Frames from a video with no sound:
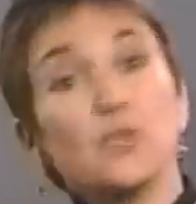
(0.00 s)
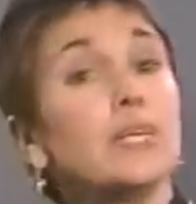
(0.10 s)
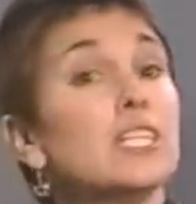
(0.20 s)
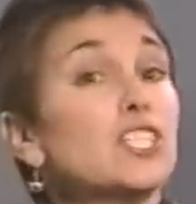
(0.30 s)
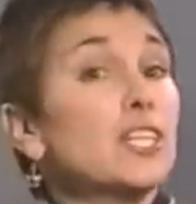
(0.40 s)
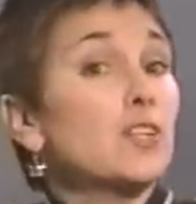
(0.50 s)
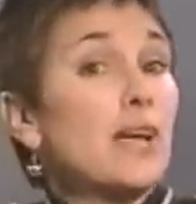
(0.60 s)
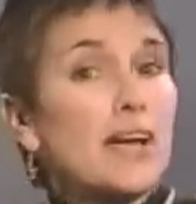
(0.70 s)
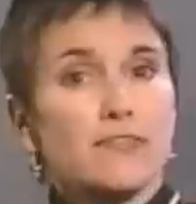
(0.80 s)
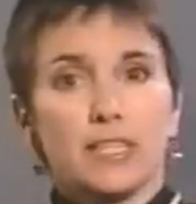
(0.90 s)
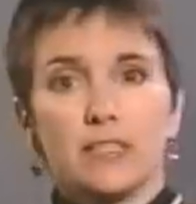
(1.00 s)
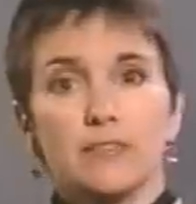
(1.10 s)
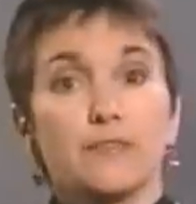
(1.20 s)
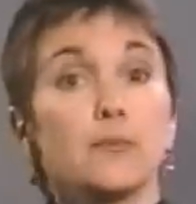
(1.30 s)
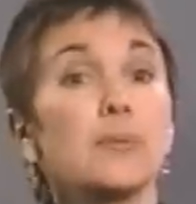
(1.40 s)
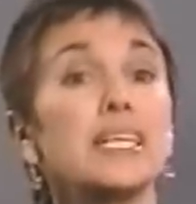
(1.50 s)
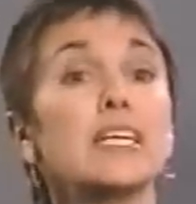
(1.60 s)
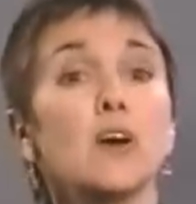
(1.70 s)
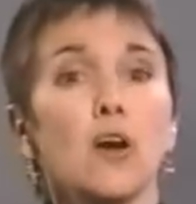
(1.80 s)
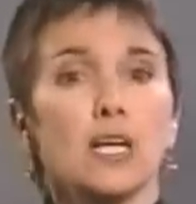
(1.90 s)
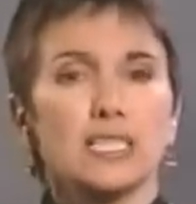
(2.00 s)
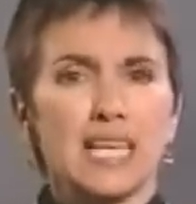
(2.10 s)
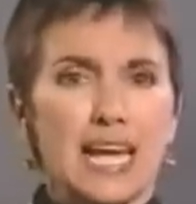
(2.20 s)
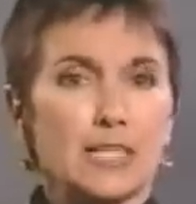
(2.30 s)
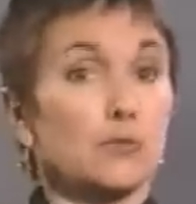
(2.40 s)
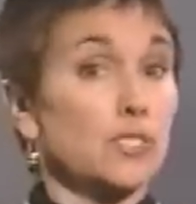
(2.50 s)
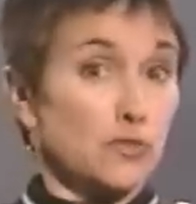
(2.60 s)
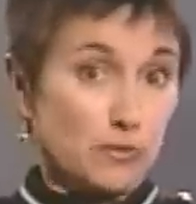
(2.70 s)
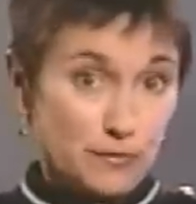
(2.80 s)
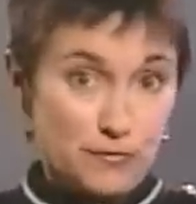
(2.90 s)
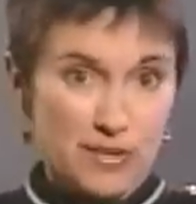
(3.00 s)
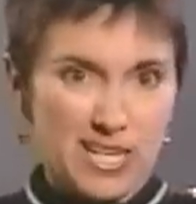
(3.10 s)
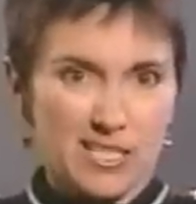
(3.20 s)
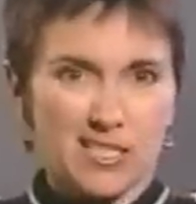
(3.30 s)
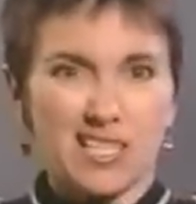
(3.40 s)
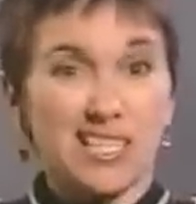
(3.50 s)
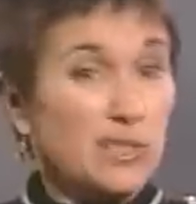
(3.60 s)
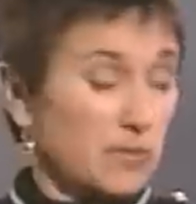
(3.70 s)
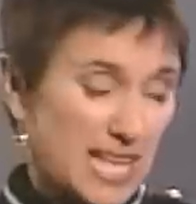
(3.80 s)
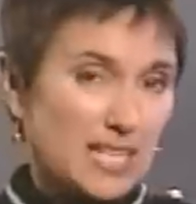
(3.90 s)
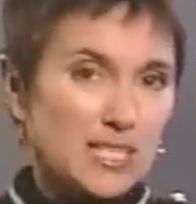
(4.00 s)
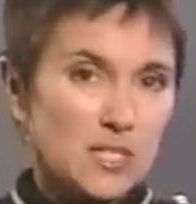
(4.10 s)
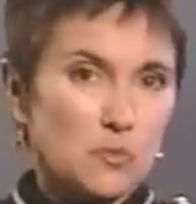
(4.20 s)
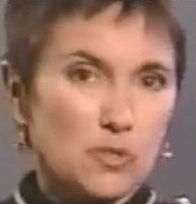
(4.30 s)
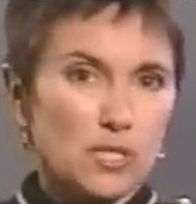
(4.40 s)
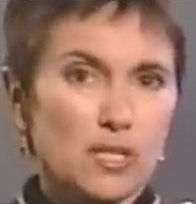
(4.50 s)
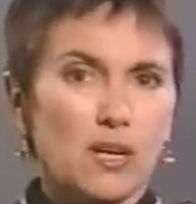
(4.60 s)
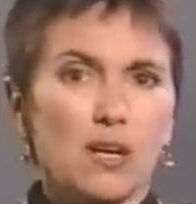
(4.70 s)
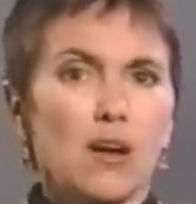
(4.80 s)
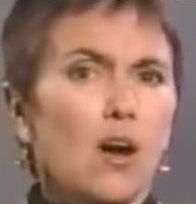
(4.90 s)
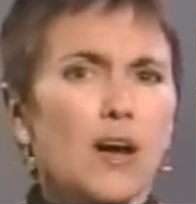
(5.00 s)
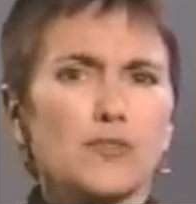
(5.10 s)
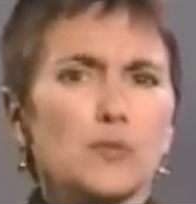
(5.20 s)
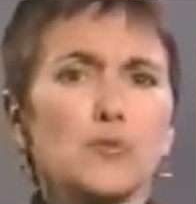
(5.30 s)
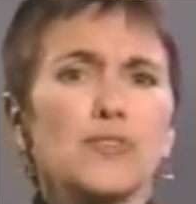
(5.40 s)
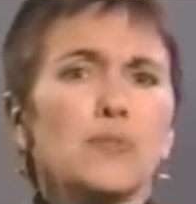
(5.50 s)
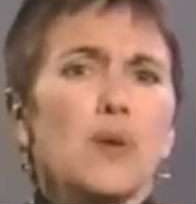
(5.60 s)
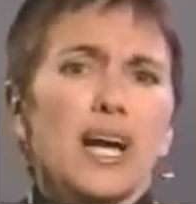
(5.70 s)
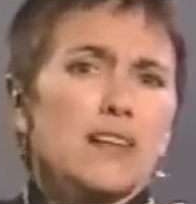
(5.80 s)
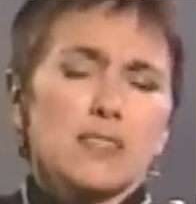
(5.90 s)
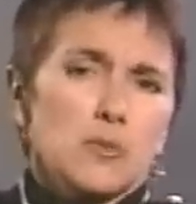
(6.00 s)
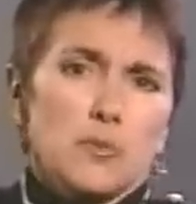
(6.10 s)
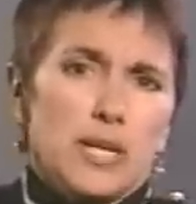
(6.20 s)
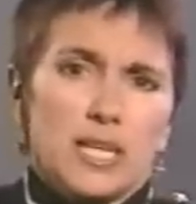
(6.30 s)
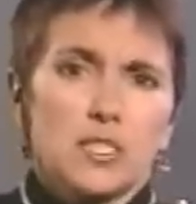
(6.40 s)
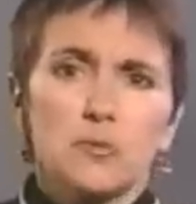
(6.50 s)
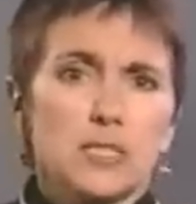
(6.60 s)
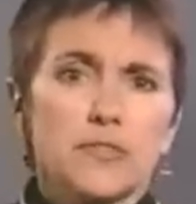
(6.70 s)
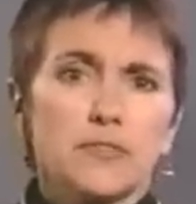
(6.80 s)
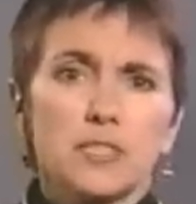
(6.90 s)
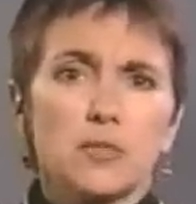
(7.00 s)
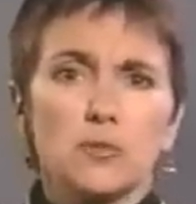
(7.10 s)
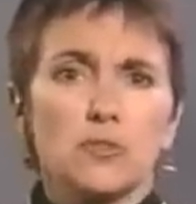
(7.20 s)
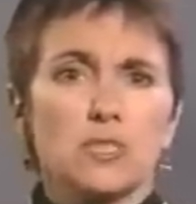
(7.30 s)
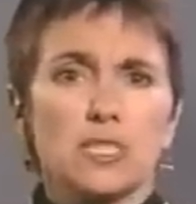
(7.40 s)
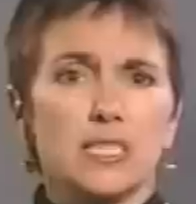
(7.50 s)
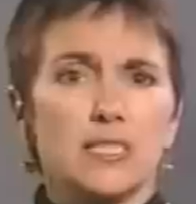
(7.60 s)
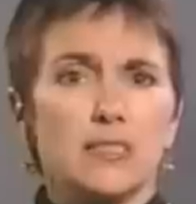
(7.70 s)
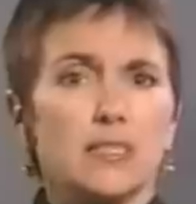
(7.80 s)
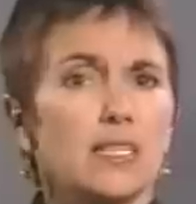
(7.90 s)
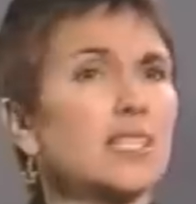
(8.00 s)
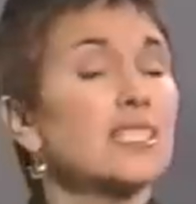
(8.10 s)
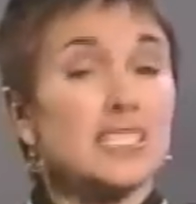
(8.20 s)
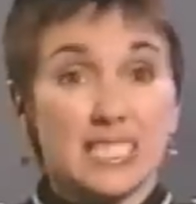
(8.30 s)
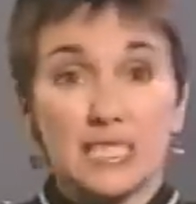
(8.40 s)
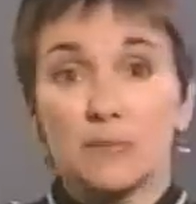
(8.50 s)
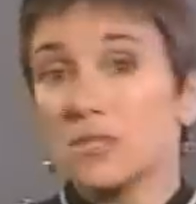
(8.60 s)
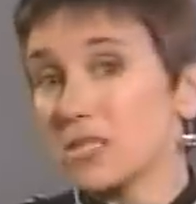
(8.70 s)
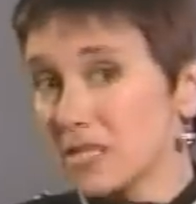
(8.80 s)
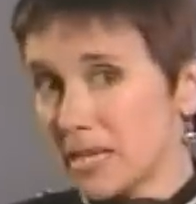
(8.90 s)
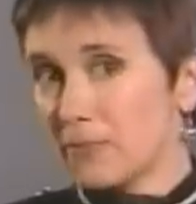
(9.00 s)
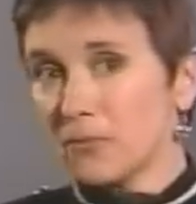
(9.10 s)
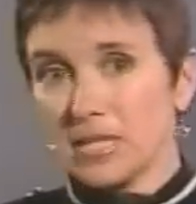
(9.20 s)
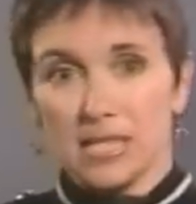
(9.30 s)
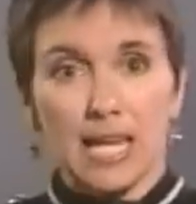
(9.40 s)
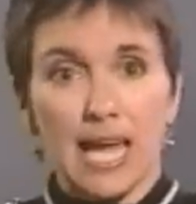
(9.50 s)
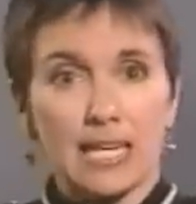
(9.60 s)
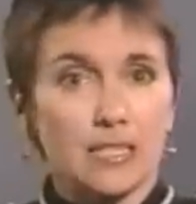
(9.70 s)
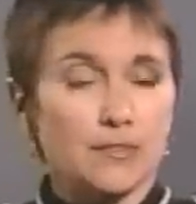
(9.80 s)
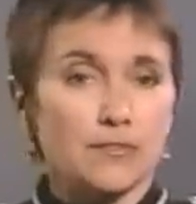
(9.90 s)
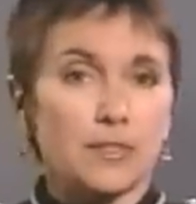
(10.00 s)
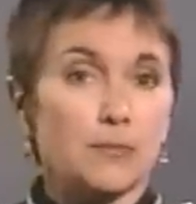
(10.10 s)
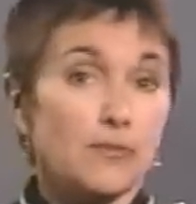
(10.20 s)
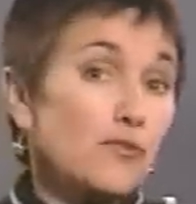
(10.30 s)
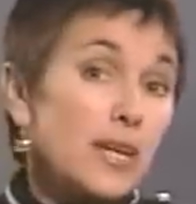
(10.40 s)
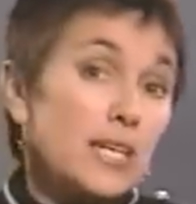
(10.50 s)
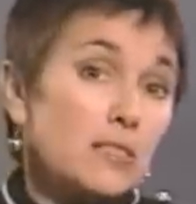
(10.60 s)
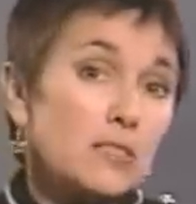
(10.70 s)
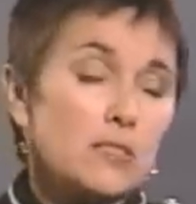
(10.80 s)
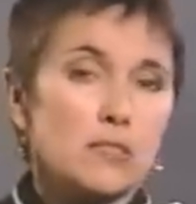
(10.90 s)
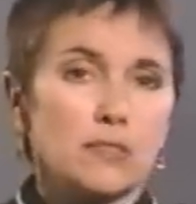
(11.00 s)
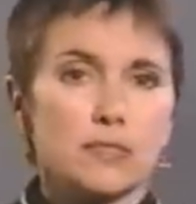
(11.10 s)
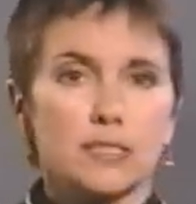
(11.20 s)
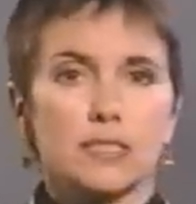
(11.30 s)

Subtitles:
Doing a geographic, forbidding contact with certain friends, and then when that doesn't work, often moving miles away to a different community in an attempt to separate the addict from friends.